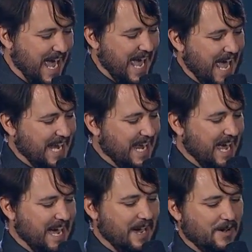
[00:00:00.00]

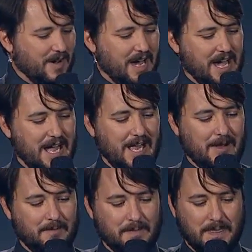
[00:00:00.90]

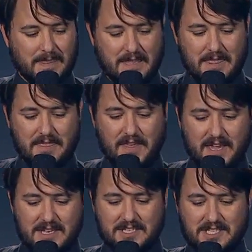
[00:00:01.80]
Anyhow,
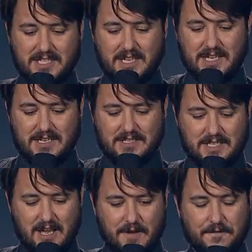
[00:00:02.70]
this is
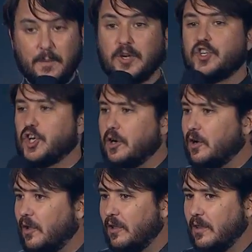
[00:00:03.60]
from a
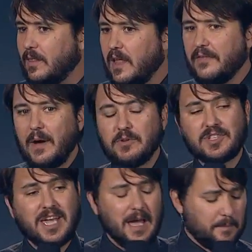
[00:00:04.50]
journal that was
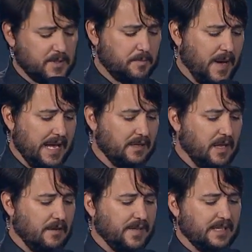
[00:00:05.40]
kept by a
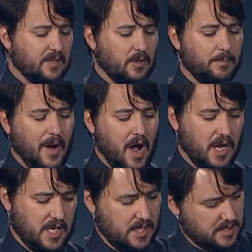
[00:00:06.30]
lovely little
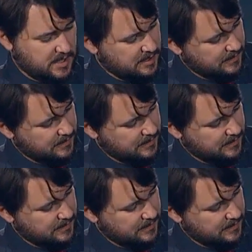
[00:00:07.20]
boggart.